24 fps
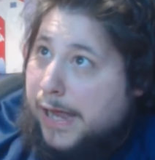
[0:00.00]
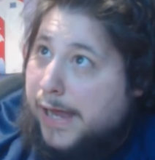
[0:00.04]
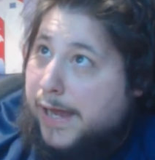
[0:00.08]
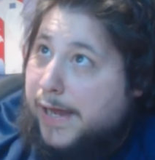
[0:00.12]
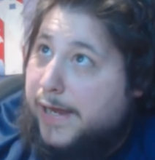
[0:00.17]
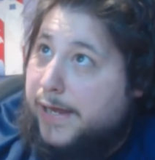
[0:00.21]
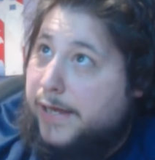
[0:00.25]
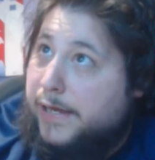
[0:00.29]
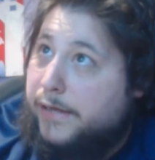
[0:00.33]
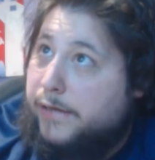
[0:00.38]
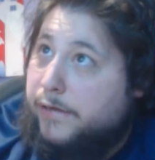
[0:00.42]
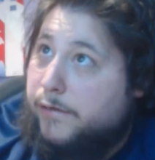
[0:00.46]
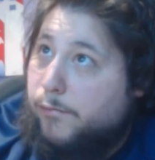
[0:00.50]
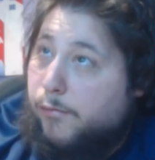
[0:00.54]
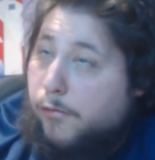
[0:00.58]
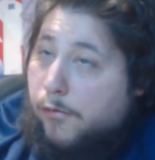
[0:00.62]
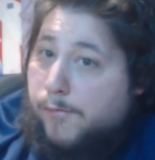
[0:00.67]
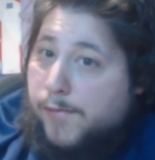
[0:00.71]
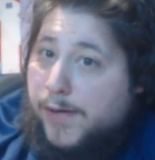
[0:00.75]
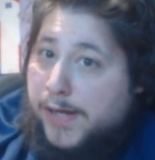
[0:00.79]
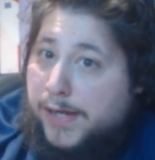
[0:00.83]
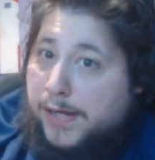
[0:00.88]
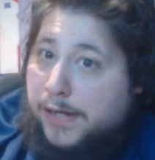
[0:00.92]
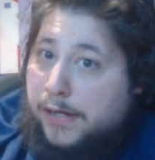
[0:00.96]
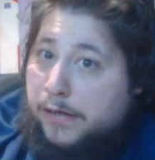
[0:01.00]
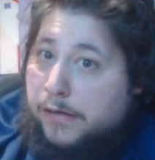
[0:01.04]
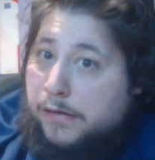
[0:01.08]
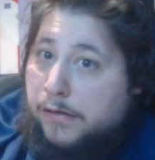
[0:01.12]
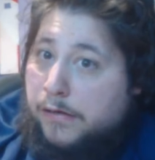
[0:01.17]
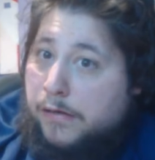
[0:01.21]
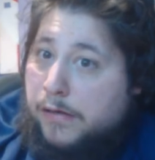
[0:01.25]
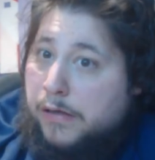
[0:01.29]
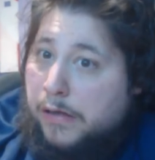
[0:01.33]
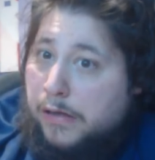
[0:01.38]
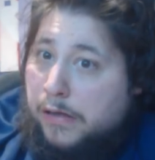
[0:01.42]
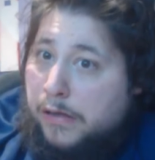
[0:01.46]
He's probably
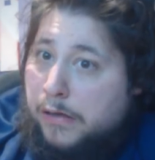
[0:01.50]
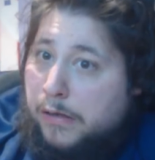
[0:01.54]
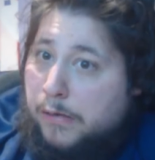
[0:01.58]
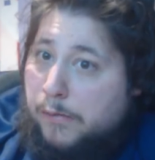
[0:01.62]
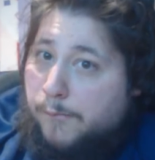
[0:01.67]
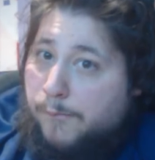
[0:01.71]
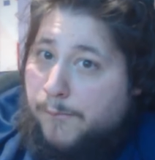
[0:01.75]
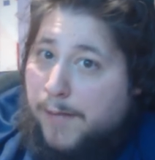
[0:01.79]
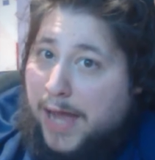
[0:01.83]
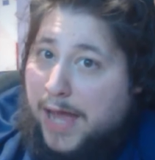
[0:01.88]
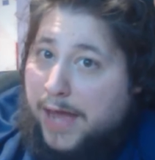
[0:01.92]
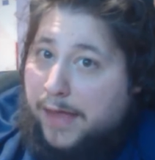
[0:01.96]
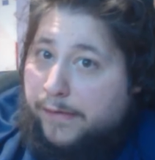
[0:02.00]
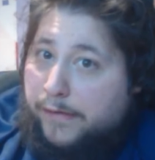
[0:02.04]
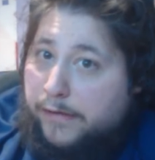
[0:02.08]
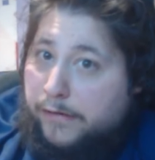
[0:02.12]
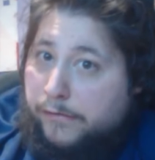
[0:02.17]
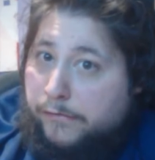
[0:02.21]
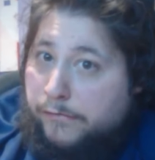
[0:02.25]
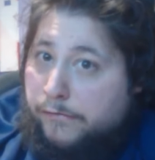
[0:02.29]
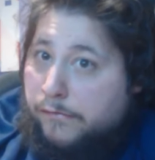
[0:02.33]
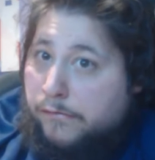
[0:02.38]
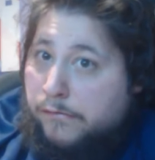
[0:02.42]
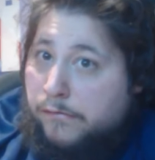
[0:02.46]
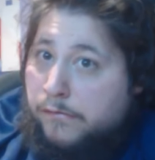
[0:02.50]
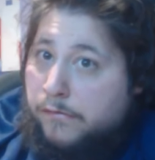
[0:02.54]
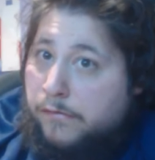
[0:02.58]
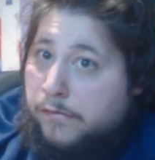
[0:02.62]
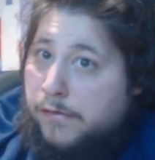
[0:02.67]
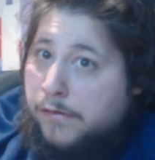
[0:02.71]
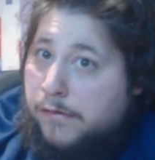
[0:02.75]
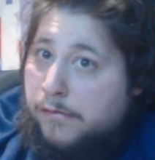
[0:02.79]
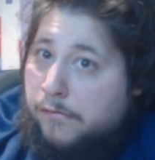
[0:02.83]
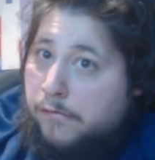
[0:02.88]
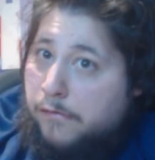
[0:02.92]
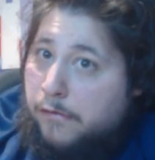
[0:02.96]
better than
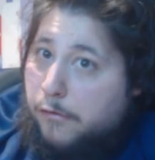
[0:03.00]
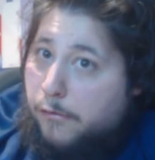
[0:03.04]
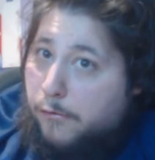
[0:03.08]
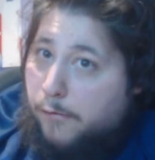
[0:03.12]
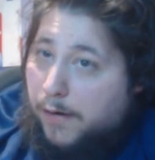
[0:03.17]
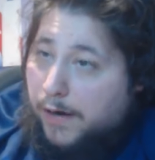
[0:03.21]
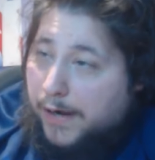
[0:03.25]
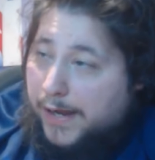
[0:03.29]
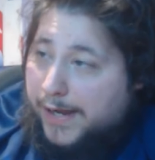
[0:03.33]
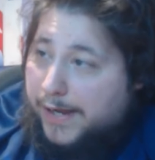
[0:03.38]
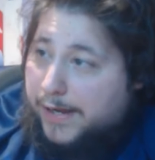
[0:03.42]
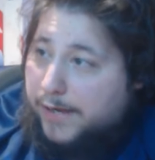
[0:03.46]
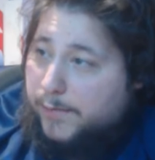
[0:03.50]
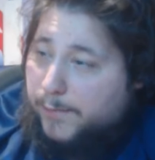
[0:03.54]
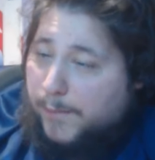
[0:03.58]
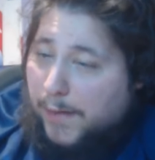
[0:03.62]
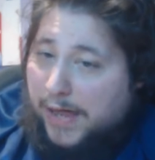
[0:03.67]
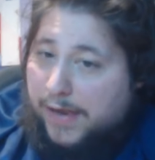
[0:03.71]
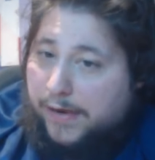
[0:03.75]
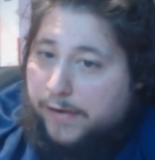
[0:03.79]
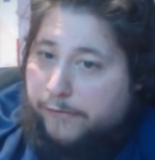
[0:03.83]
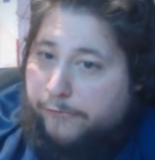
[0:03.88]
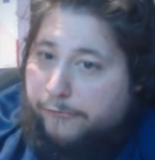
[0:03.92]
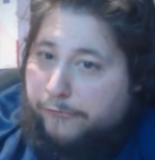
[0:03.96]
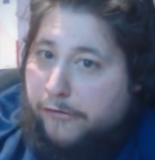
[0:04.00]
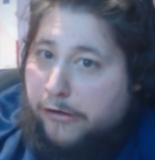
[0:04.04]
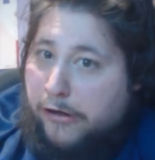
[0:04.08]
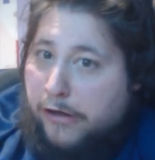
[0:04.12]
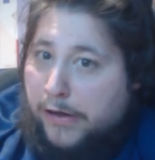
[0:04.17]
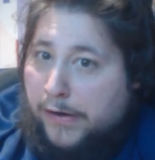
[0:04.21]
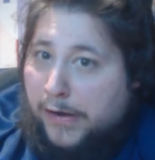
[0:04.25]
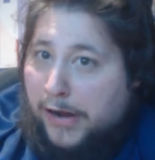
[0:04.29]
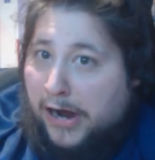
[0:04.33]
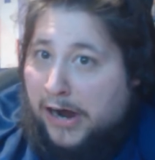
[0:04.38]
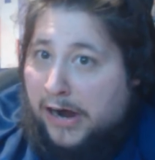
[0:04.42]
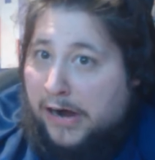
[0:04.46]

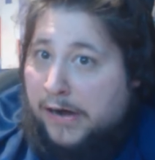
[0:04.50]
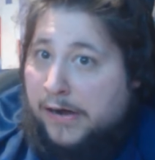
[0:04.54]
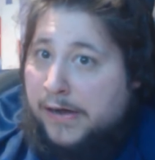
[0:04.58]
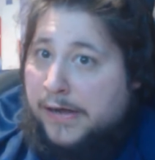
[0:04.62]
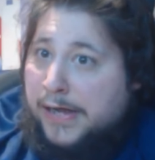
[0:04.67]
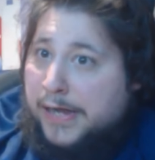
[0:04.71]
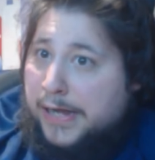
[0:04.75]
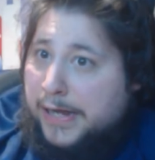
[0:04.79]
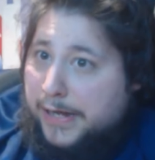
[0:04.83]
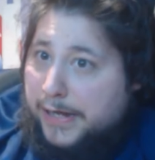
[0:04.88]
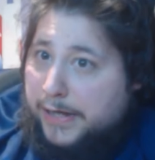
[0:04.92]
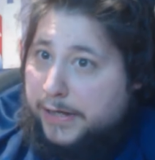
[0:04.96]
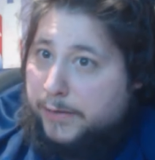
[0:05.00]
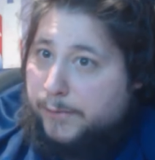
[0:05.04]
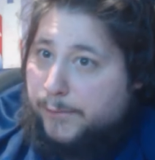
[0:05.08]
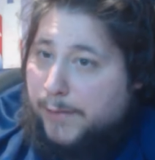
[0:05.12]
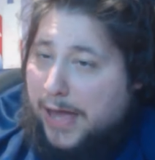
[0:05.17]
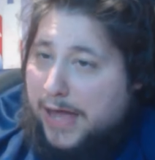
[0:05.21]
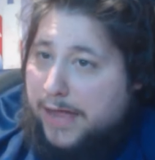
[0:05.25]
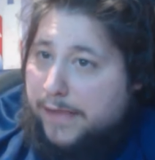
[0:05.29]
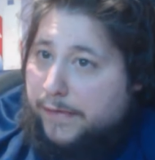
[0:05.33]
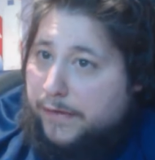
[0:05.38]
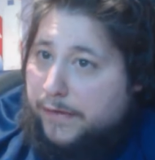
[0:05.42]
Werner. He's better